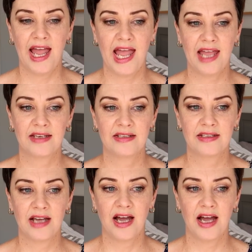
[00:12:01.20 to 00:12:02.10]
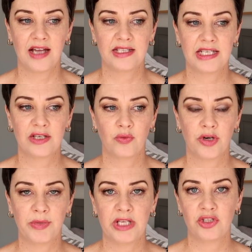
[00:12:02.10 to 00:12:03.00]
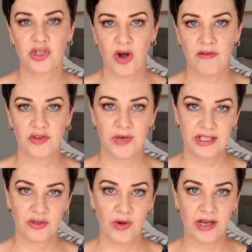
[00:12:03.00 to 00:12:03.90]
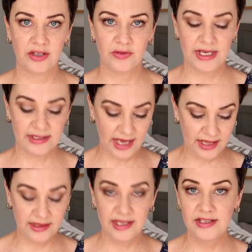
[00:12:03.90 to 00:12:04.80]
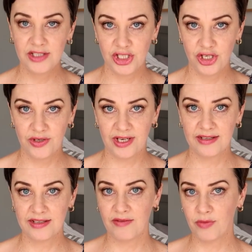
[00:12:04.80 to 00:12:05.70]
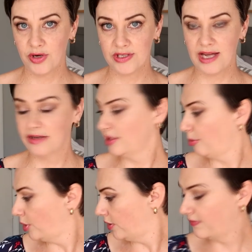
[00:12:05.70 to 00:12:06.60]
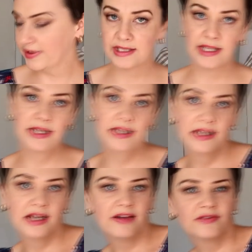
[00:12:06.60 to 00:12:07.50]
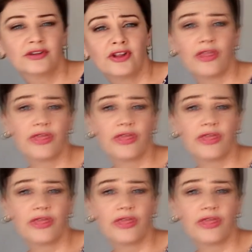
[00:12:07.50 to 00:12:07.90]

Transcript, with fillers: and I didn't want to be too overdressed or underdressed. And these tunics have worked out perfectly. I've got